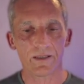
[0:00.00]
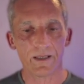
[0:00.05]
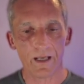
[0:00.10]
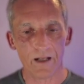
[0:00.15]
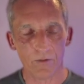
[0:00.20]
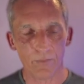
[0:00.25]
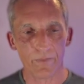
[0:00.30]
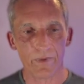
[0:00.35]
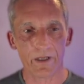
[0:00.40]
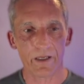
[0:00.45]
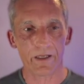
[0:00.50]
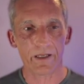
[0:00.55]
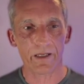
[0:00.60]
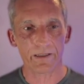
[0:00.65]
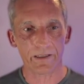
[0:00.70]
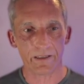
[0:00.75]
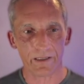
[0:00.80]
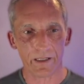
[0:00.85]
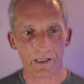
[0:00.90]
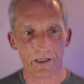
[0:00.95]
help me
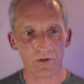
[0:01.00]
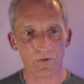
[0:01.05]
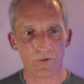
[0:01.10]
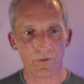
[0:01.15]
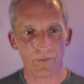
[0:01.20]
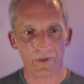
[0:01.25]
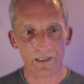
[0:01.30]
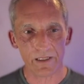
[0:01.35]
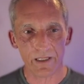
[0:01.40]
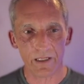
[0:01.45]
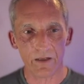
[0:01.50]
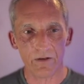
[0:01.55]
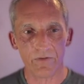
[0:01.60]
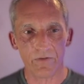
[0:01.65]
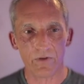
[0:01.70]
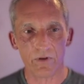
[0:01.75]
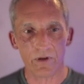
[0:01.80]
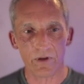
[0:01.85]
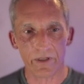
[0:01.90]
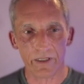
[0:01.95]
get in touch with
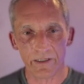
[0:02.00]
myself on an